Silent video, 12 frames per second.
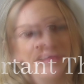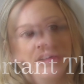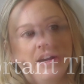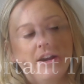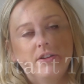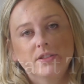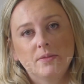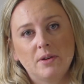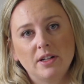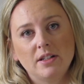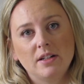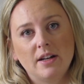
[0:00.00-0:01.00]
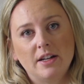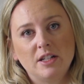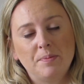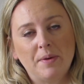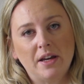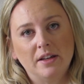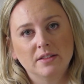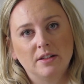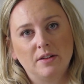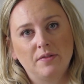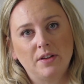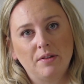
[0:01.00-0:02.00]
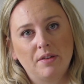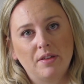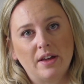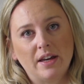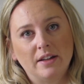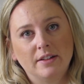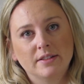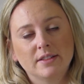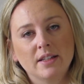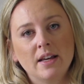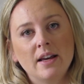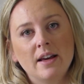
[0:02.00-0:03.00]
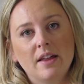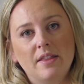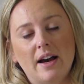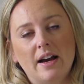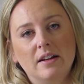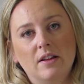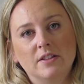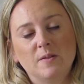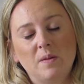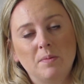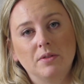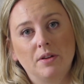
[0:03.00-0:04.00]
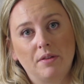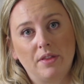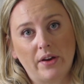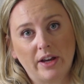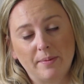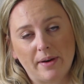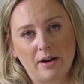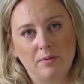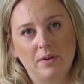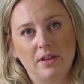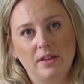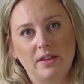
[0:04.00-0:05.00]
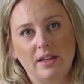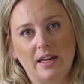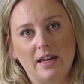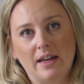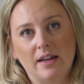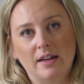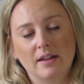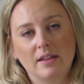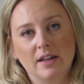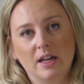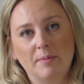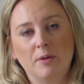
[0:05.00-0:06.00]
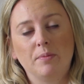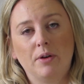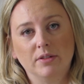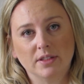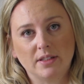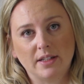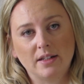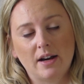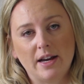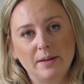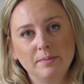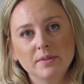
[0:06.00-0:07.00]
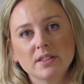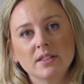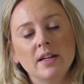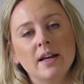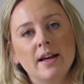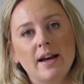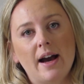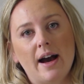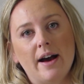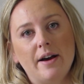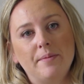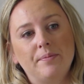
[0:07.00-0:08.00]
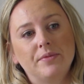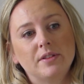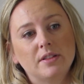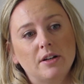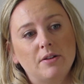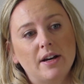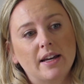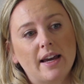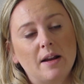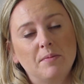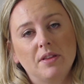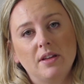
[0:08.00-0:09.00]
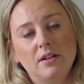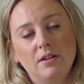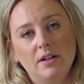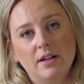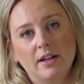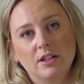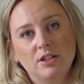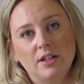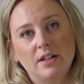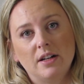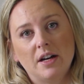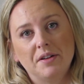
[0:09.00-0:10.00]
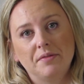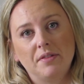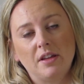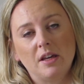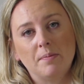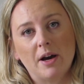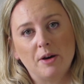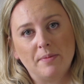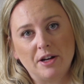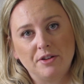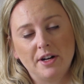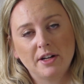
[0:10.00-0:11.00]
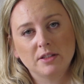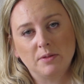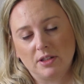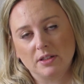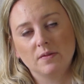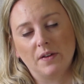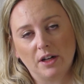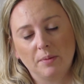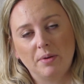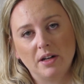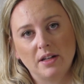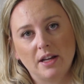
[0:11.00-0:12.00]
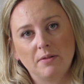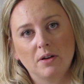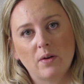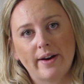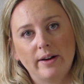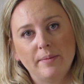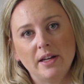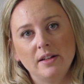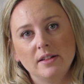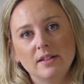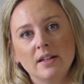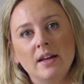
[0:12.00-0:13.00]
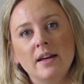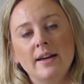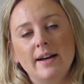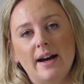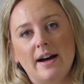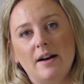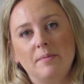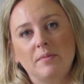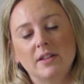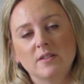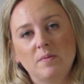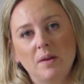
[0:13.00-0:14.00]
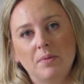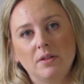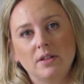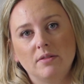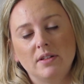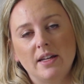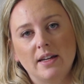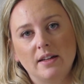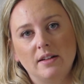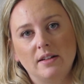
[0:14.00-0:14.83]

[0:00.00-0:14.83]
I also wanted to touch base on a few things that lots of people don't think about when they think about processing times. So again, with the introduction of the biometrics, which is fingerprinting requirement, lots of people don't take